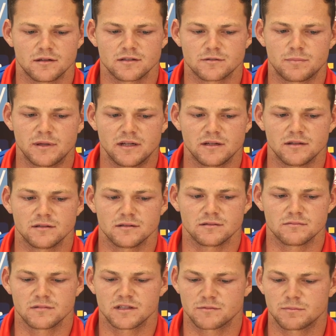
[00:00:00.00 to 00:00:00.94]
there's
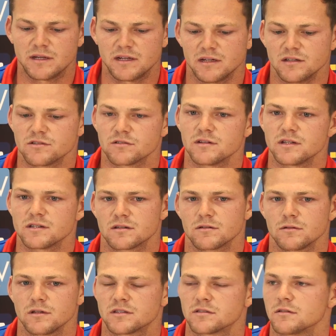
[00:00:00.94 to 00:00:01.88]
been injuries
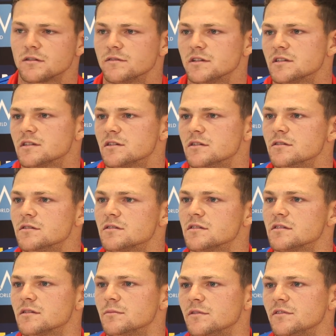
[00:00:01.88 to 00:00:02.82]
and all those sort of
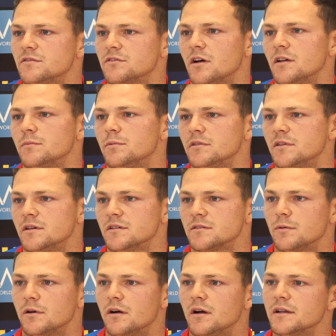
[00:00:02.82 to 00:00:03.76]
excuses, and we've tried to put
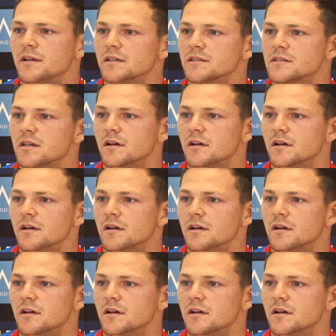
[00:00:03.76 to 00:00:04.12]
those behind us.